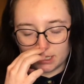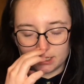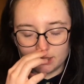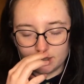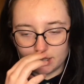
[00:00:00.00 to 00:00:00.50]

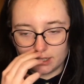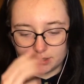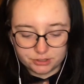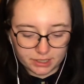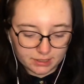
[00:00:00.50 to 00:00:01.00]

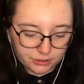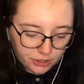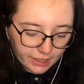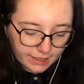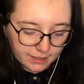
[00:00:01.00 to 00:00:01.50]
Unjaded
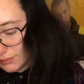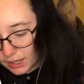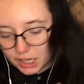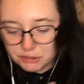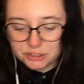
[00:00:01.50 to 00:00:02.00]
Jade.
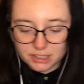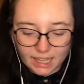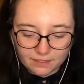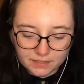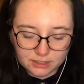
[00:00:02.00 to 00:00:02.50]
I originally
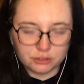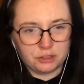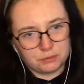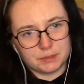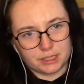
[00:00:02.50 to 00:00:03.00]
had this
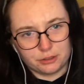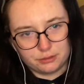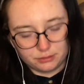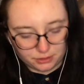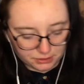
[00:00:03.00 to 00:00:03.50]
on my
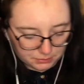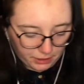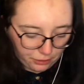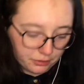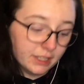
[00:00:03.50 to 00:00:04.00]
Google Docs, but I
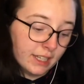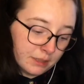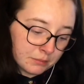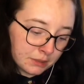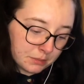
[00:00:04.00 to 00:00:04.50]
thought
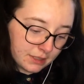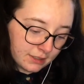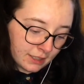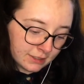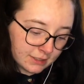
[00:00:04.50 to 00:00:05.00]
it might be
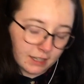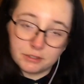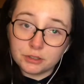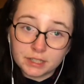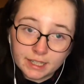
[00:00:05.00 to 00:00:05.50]
nice to have it
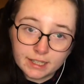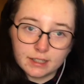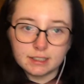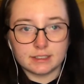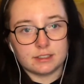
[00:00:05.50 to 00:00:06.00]
on here
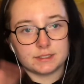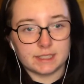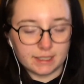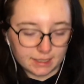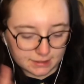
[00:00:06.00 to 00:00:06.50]
because
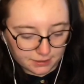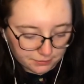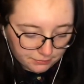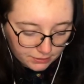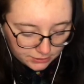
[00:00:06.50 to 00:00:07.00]
obviously there's
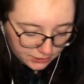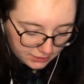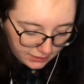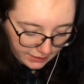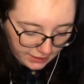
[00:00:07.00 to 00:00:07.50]
different functions
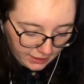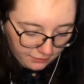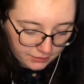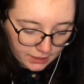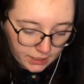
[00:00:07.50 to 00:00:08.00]
I can have.
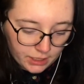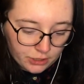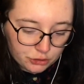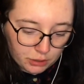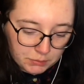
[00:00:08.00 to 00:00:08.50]

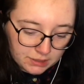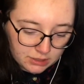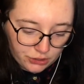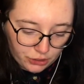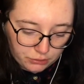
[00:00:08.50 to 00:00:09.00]
So I'm next
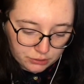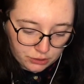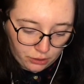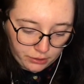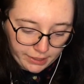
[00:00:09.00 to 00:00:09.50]
going to go on to
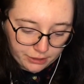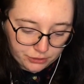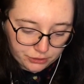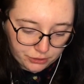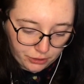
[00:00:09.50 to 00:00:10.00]
college.
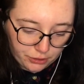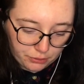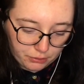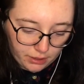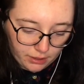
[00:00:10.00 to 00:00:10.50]

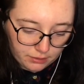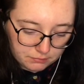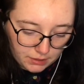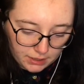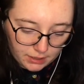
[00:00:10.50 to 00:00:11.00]
So
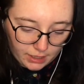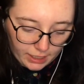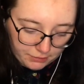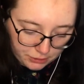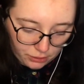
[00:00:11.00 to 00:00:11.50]
I
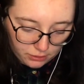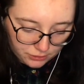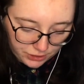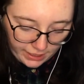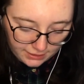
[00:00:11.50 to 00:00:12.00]
have a college
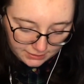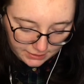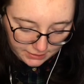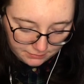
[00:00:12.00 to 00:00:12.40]
calendar,